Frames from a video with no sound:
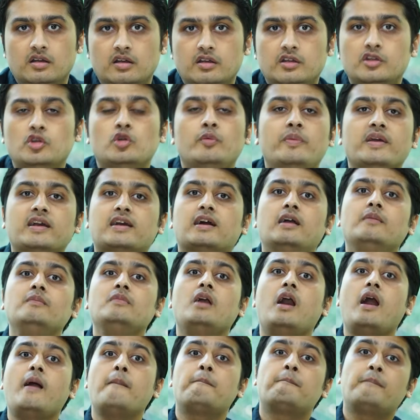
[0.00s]
you become
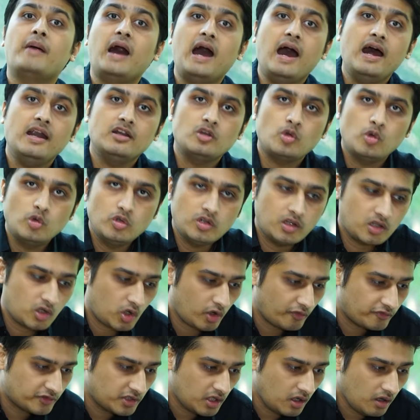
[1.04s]
a part owner
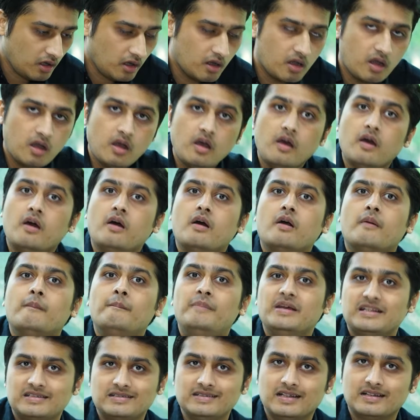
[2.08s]
of the
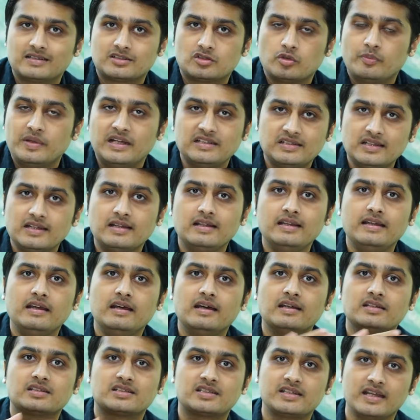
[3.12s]
business. So basically
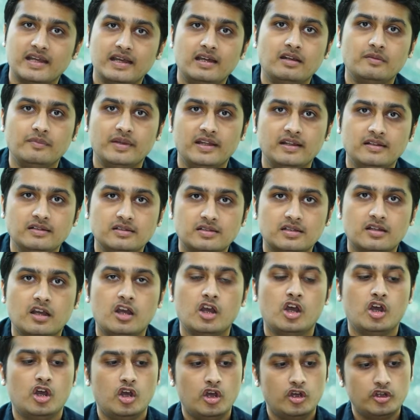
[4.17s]
a share means
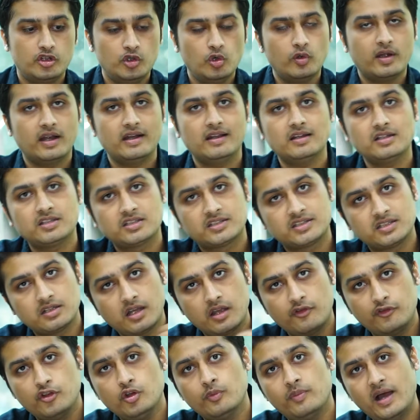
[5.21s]
you get
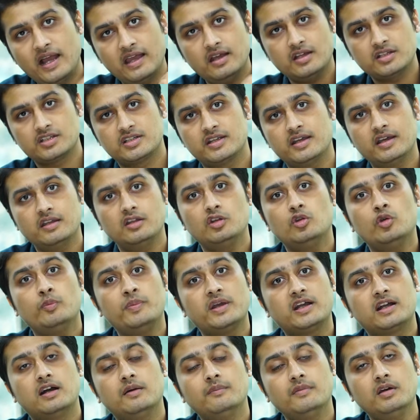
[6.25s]
if you buy a share, you
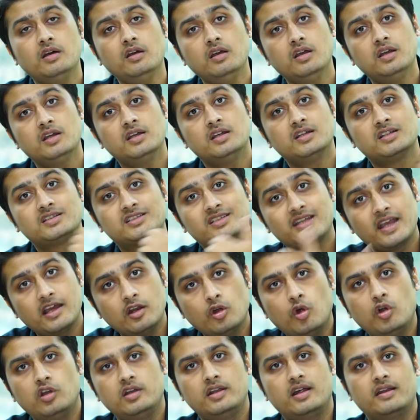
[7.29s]
become a
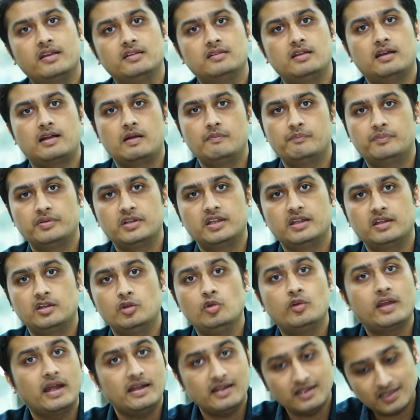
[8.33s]
shareholder in the company, you
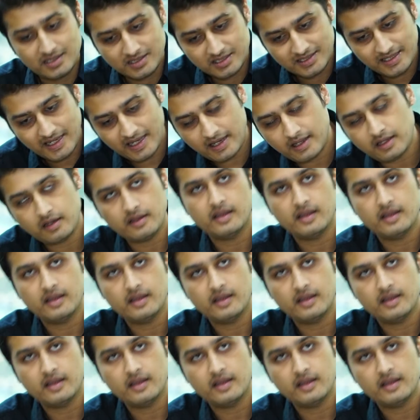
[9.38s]
get a share